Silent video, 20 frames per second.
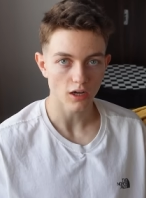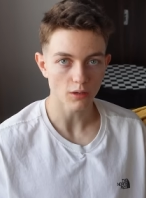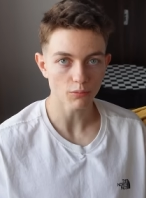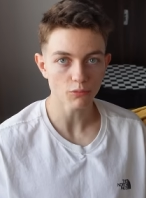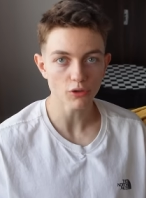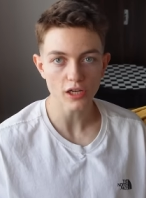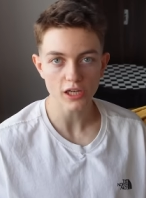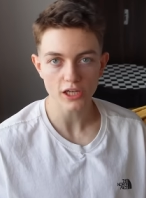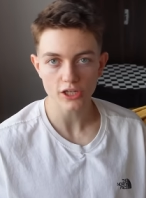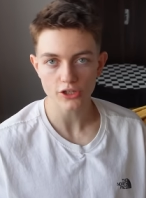I'm
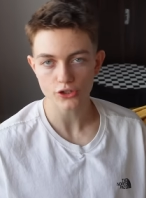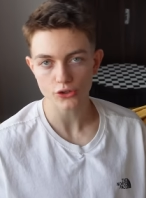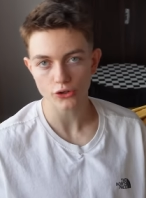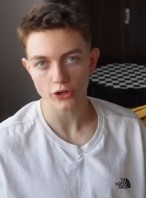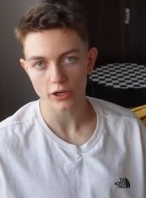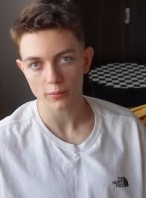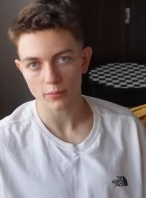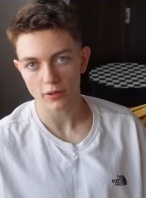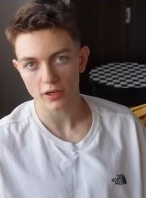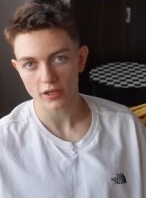really
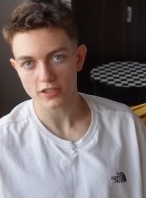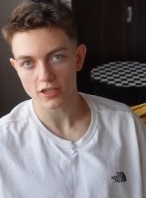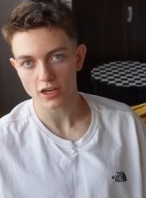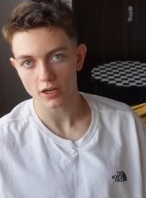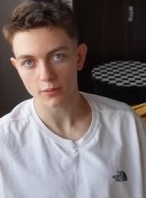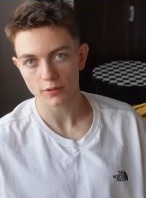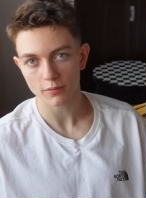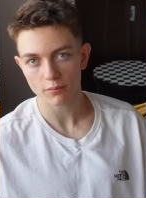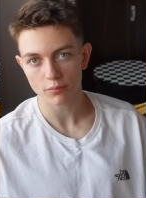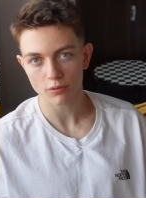enjoying my
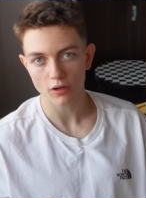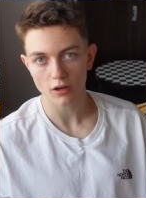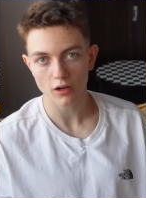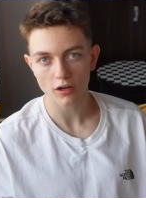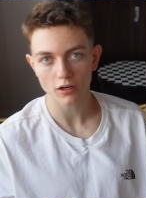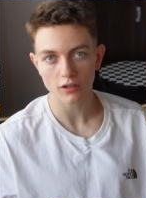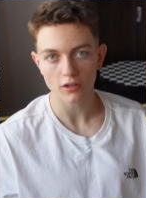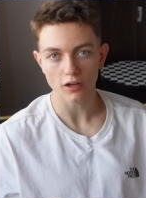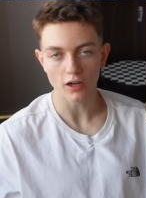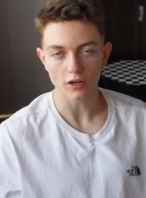time in
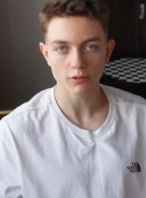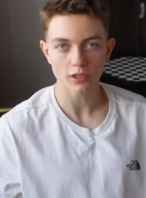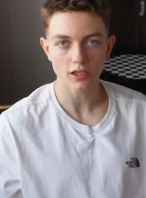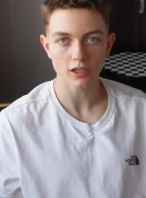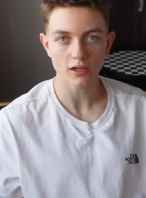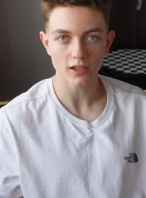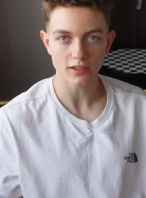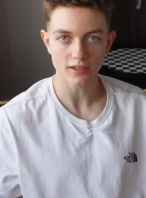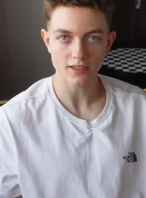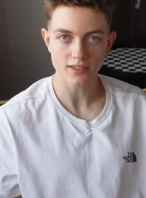Prague. I really
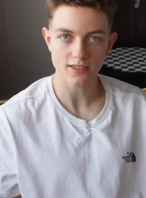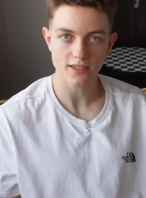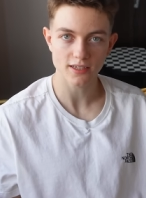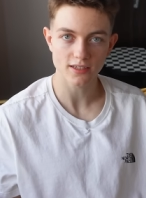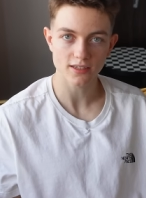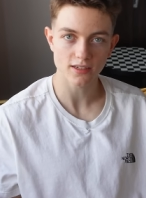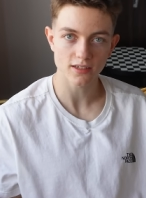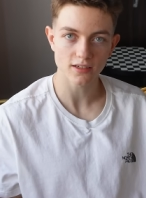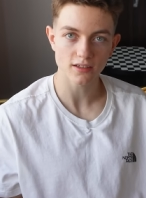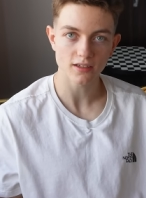like the
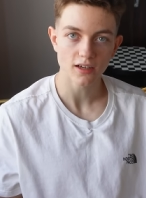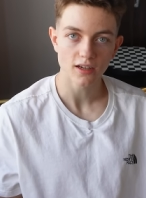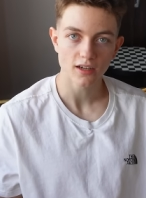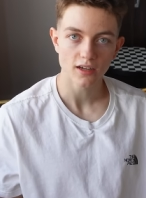city.